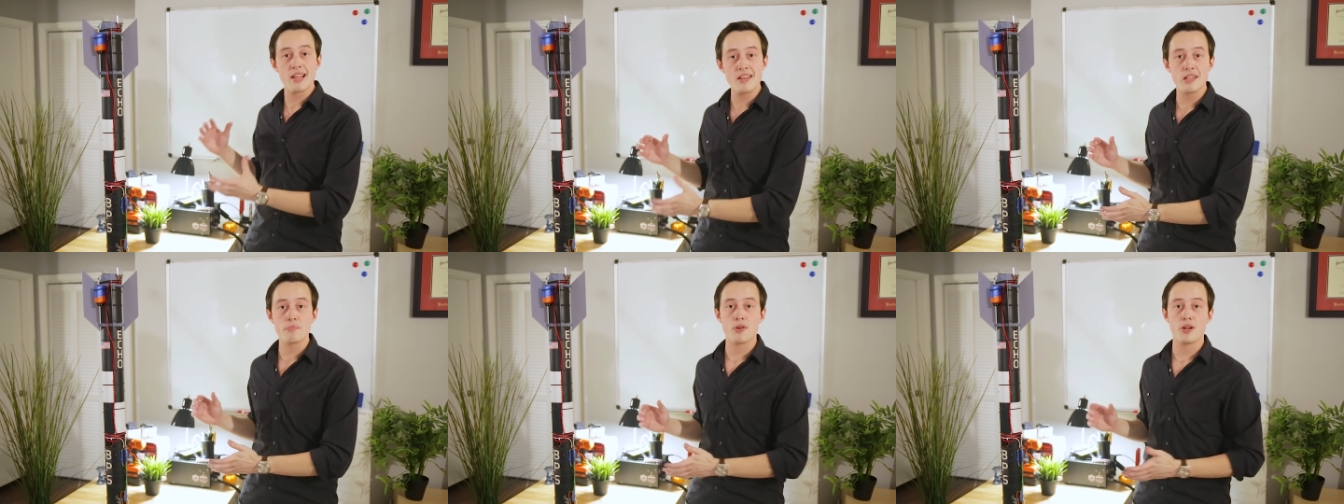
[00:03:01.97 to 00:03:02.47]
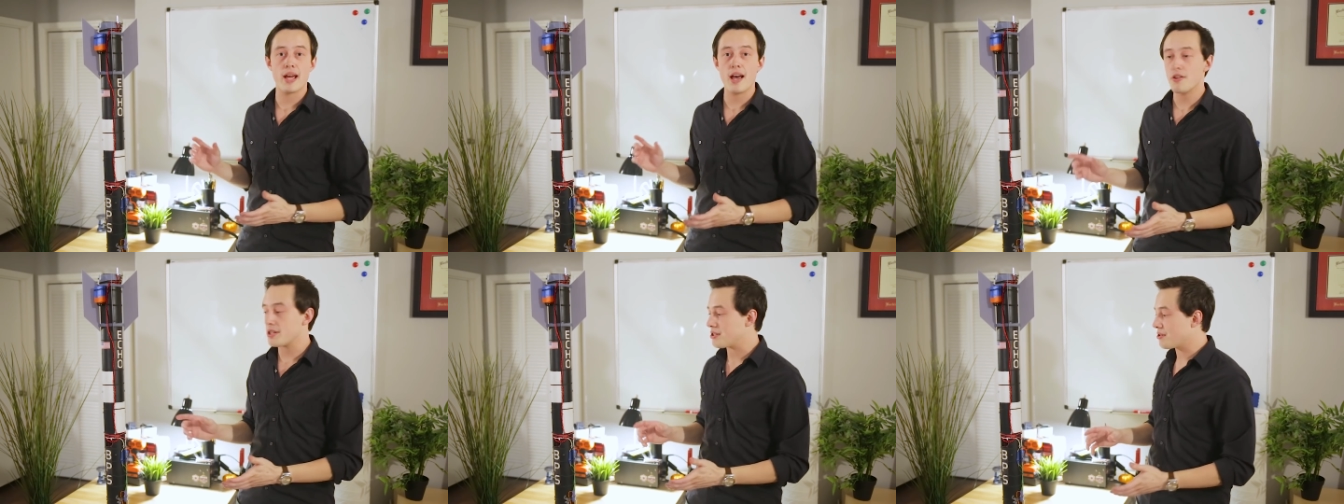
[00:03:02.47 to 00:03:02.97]
landing burn
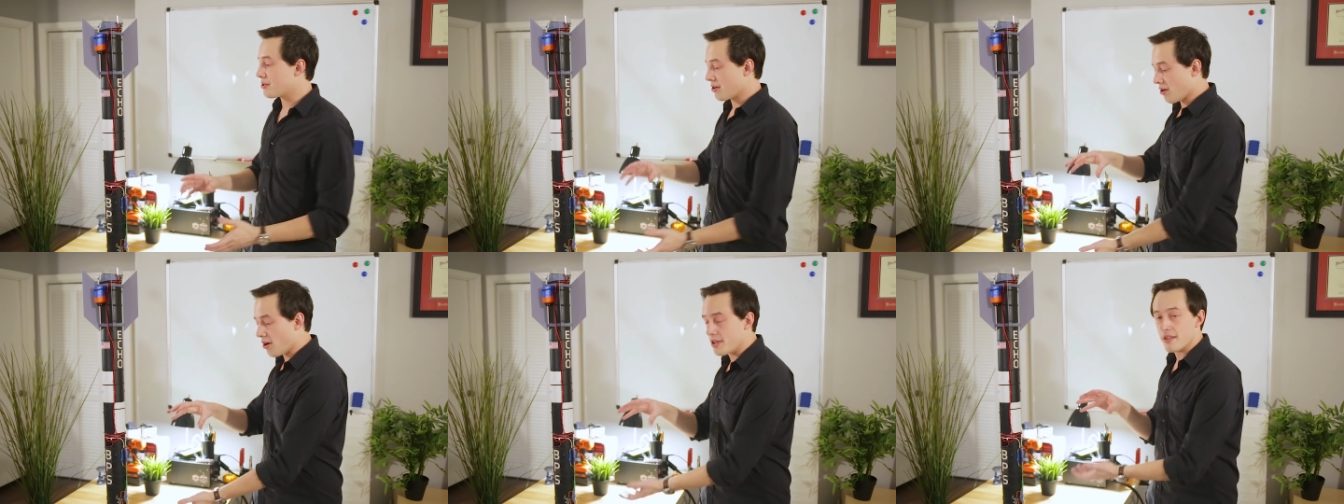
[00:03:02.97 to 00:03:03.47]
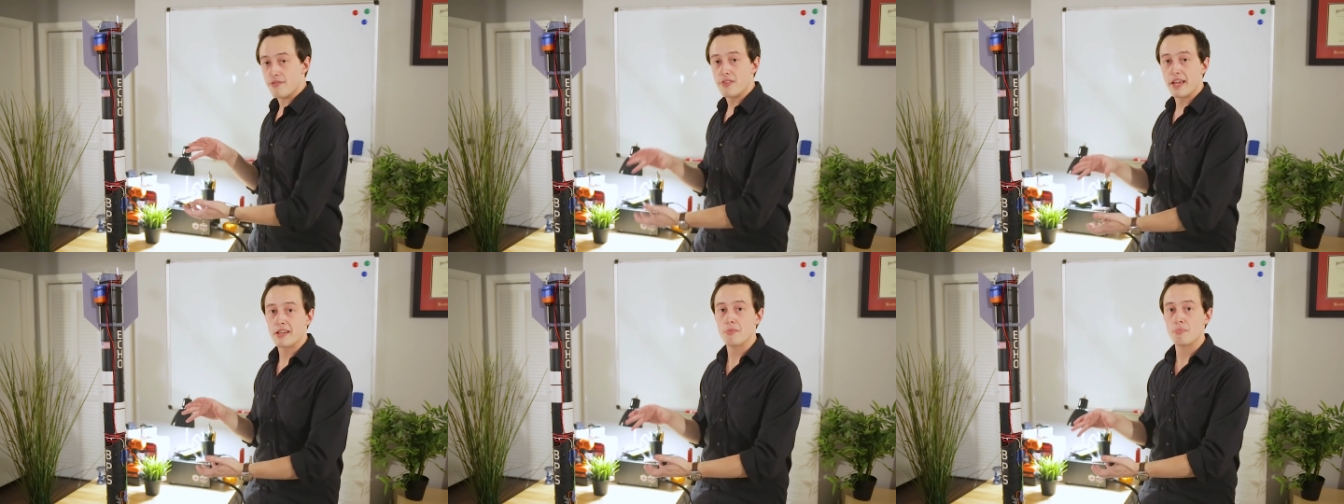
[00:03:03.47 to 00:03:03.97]
altitude on the
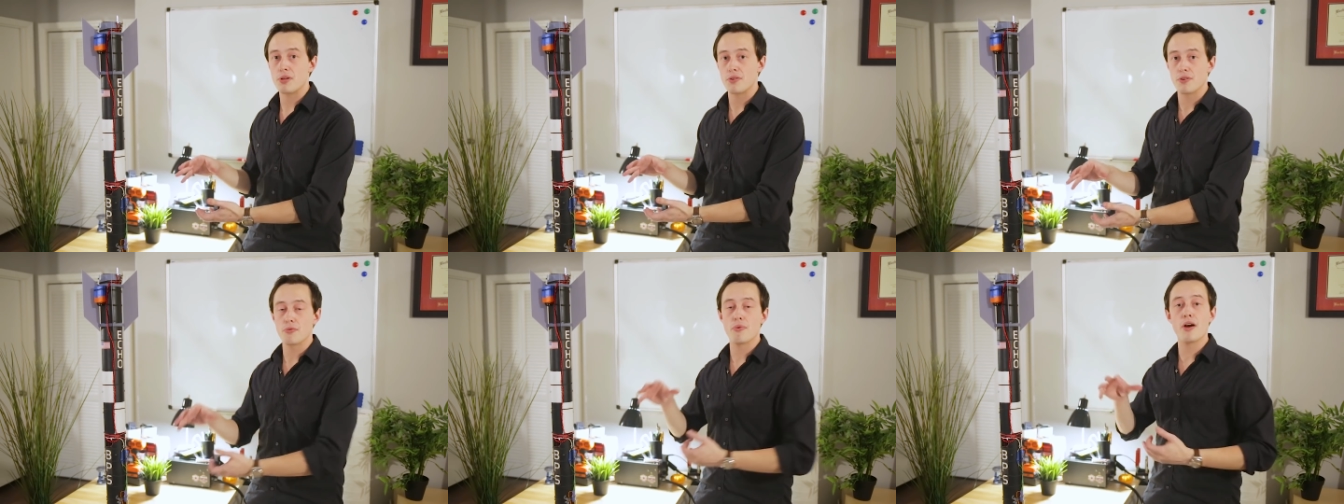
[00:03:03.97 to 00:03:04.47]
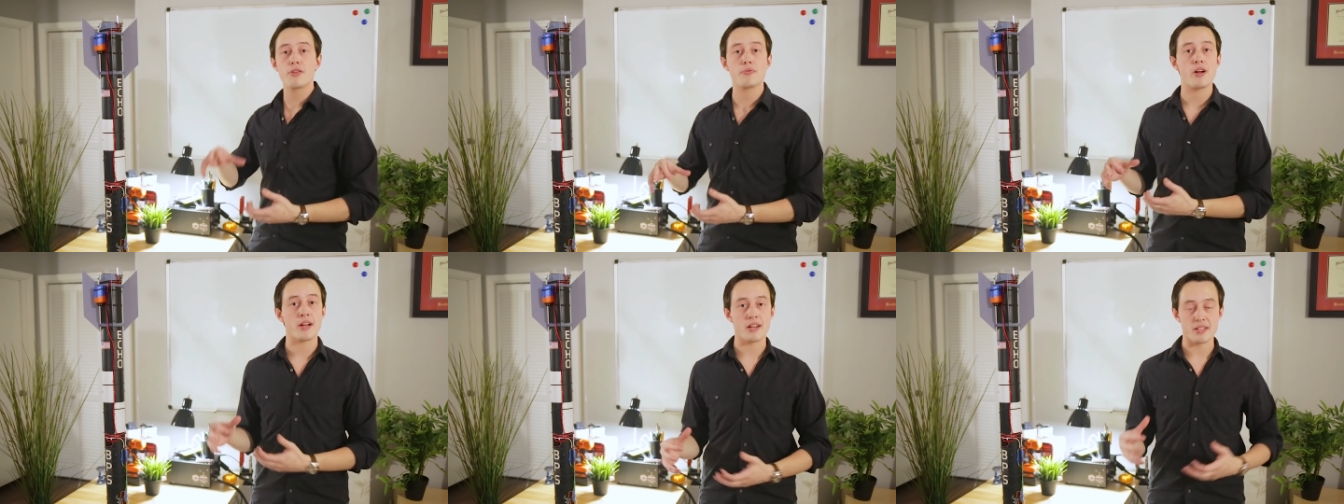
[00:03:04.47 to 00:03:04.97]
flight computer while the
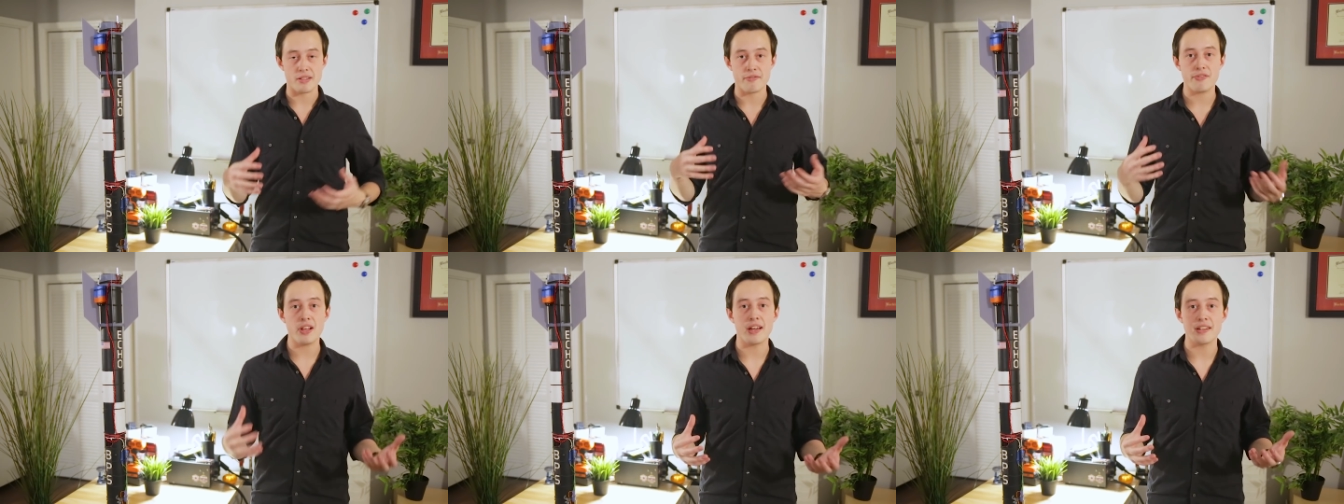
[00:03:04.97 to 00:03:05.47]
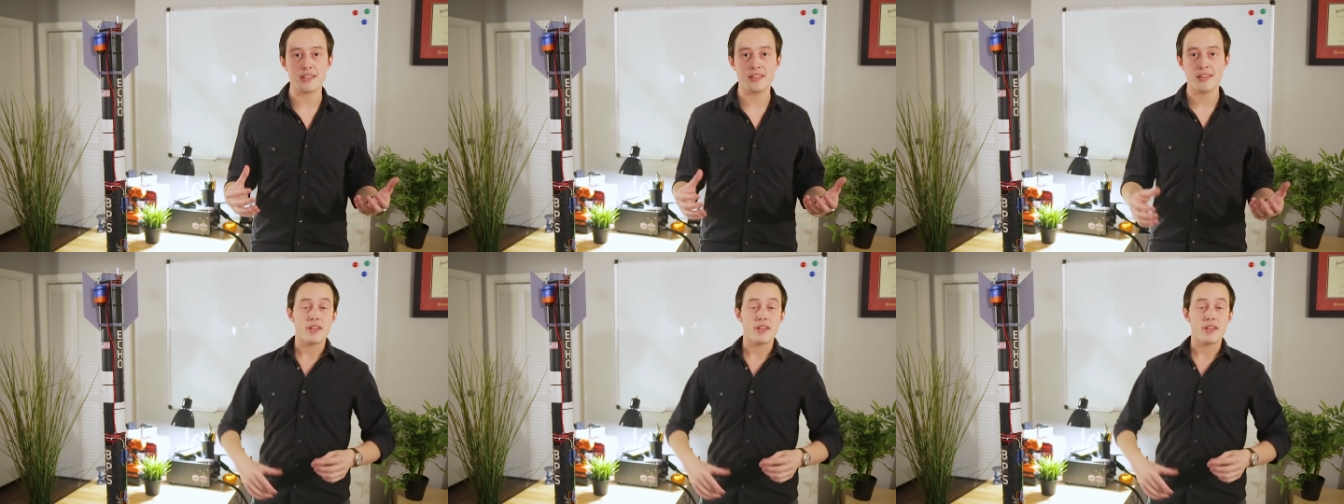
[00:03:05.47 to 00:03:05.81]
rocket is in flight.